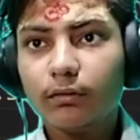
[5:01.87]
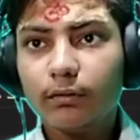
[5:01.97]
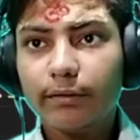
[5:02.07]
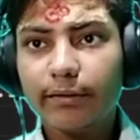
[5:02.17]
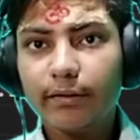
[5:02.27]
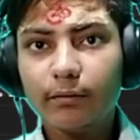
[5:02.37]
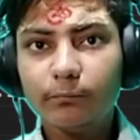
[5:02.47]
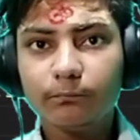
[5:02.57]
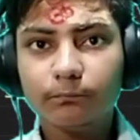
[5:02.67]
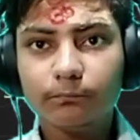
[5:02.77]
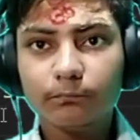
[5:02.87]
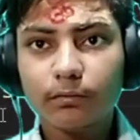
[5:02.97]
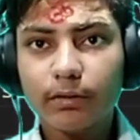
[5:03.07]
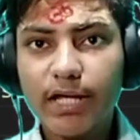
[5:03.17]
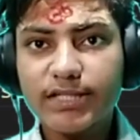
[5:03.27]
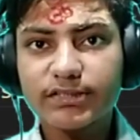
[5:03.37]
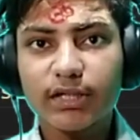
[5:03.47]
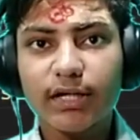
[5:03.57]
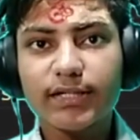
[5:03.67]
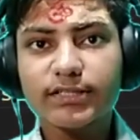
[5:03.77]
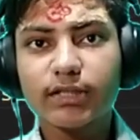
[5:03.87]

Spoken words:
here as it is the